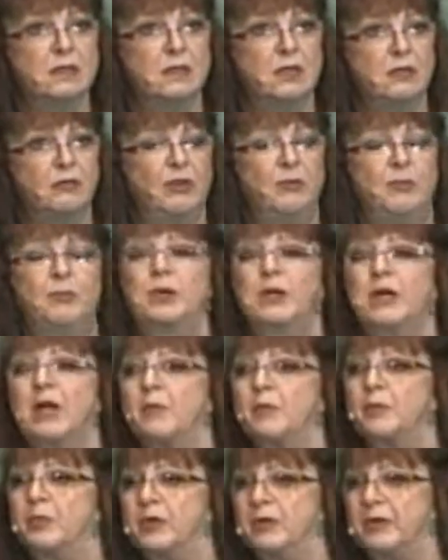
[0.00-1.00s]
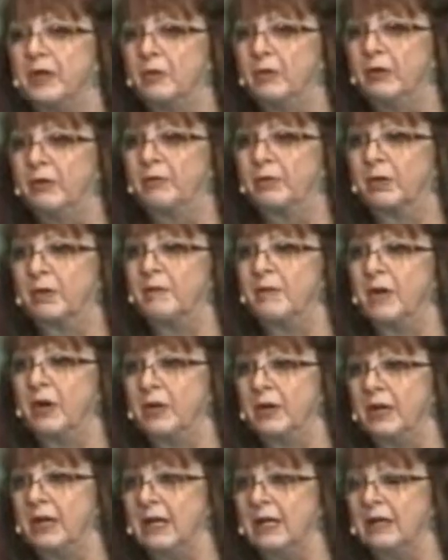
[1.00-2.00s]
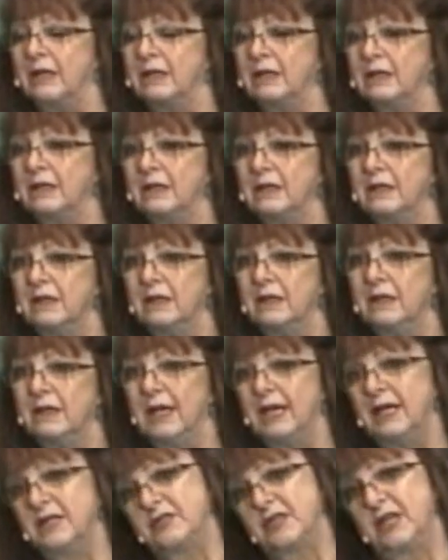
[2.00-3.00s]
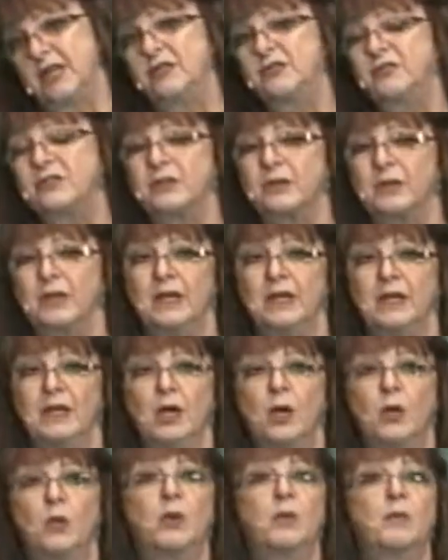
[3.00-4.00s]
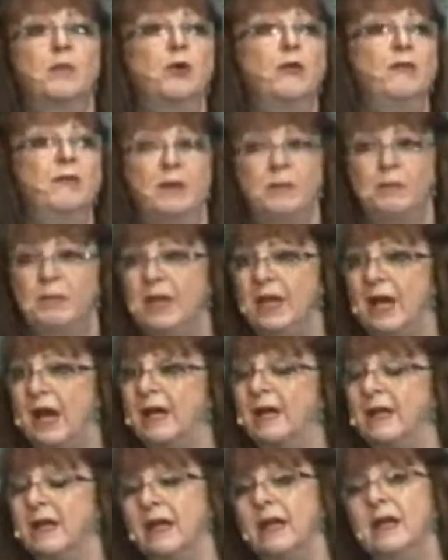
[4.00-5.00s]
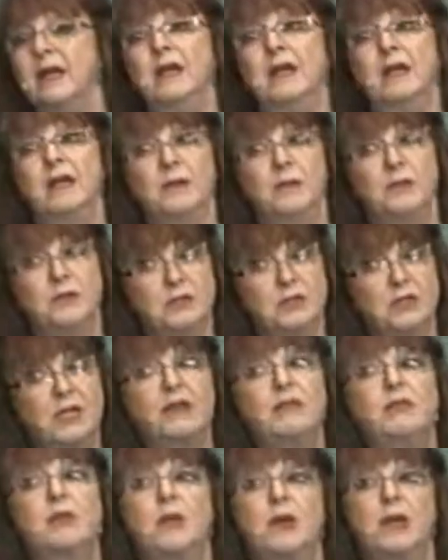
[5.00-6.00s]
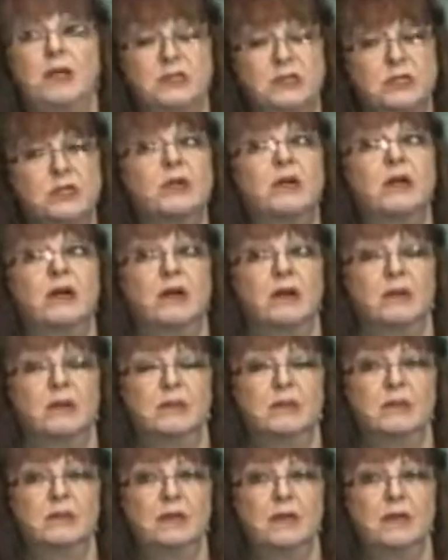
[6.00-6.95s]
We put up with it. We've promoted it. It's history. We're moving beyond it. We still have a ways to go.